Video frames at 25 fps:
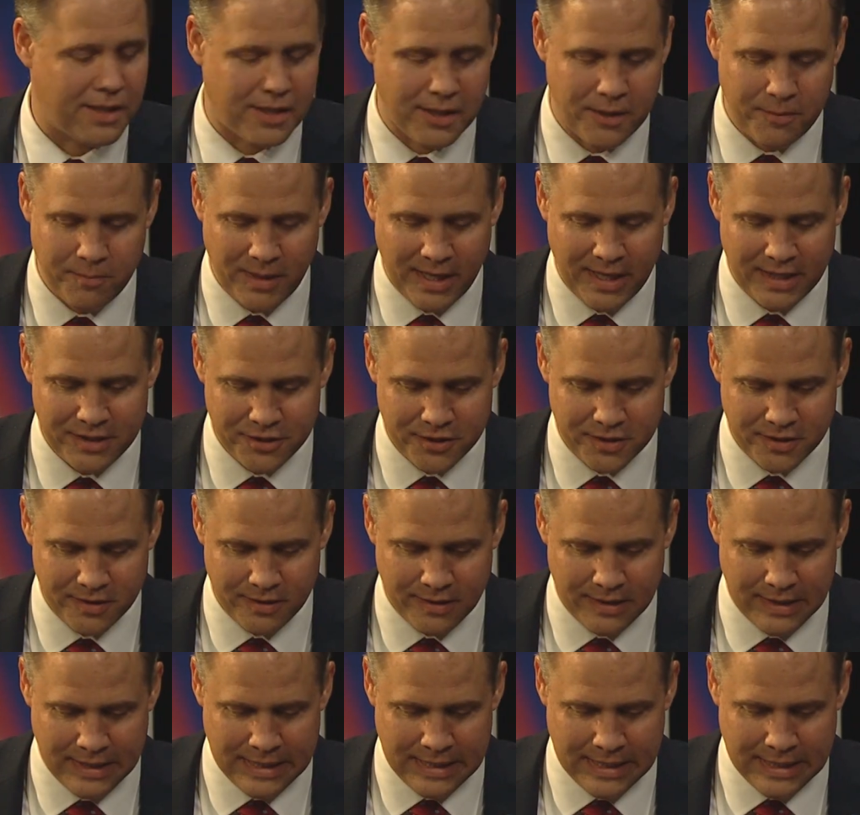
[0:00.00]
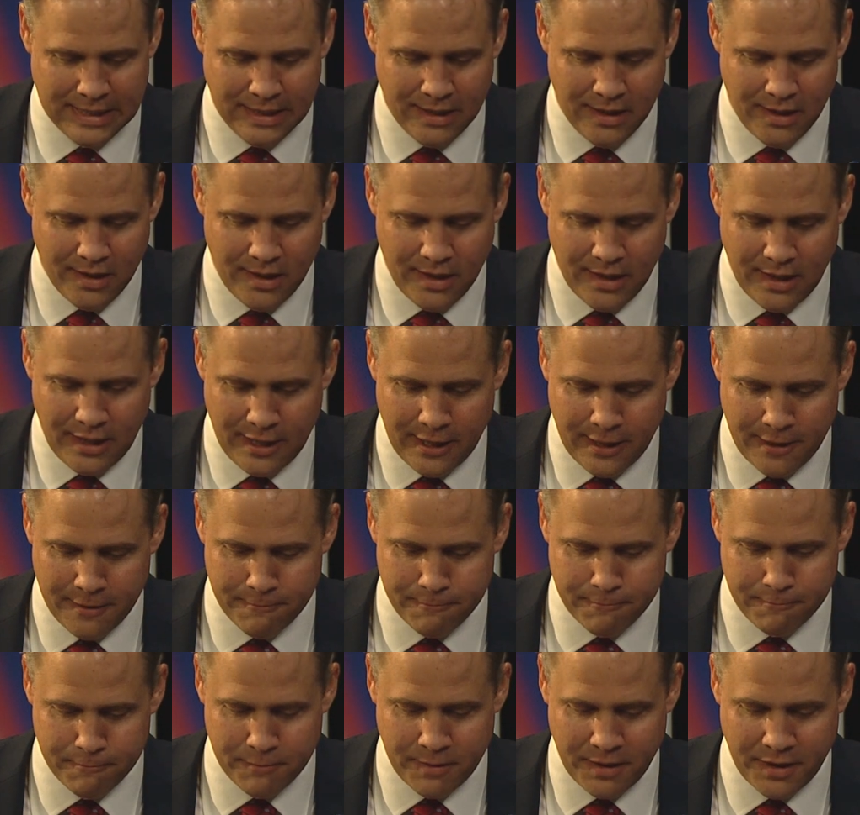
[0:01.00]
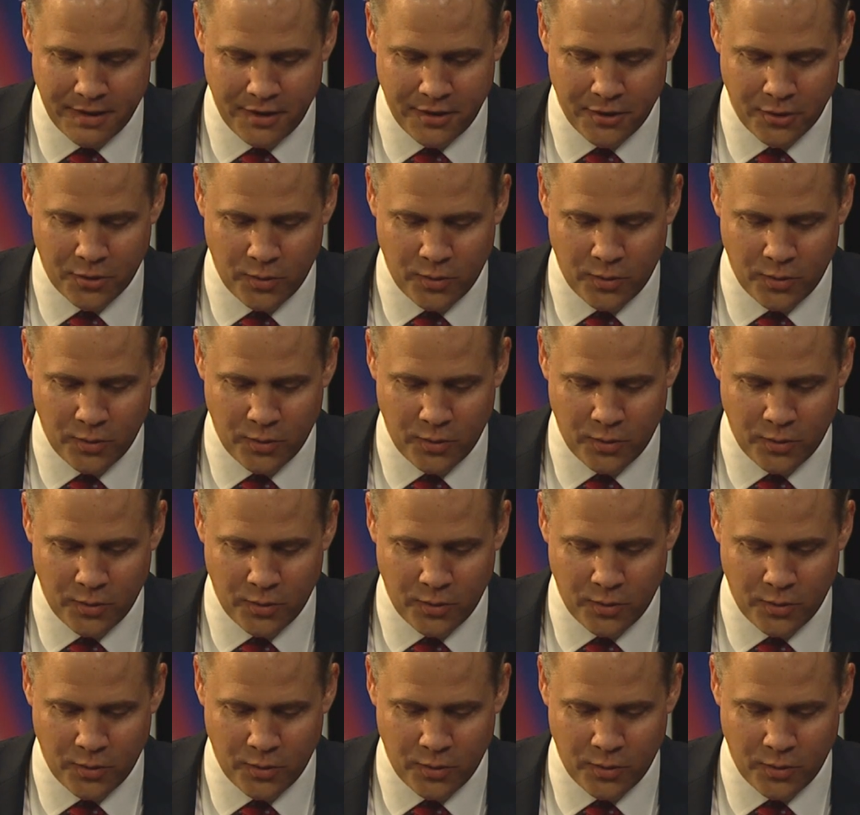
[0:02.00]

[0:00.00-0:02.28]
can imagine. Um, another